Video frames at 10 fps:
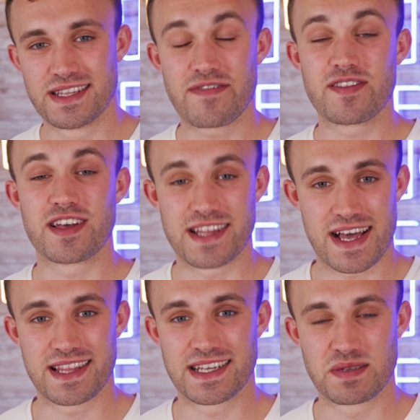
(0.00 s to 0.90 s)
definitely a
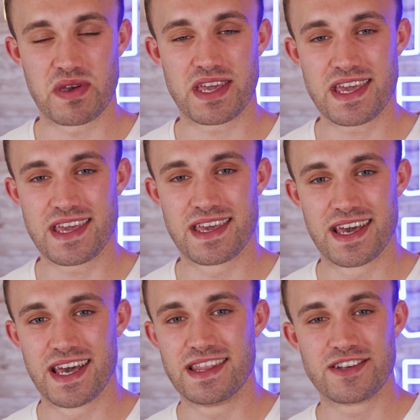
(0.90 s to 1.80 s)
lot less picky,
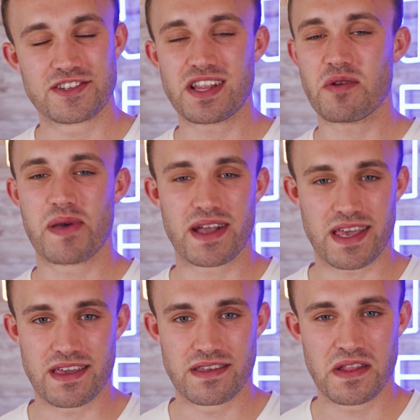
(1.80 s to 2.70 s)
they're still
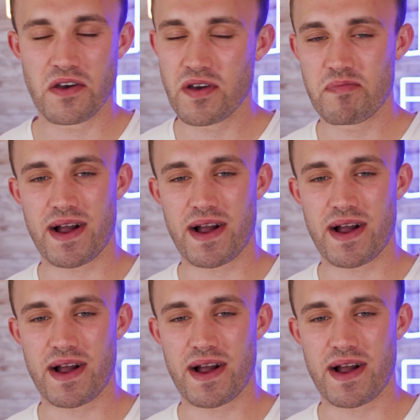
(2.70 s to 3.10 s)
picky, you know, and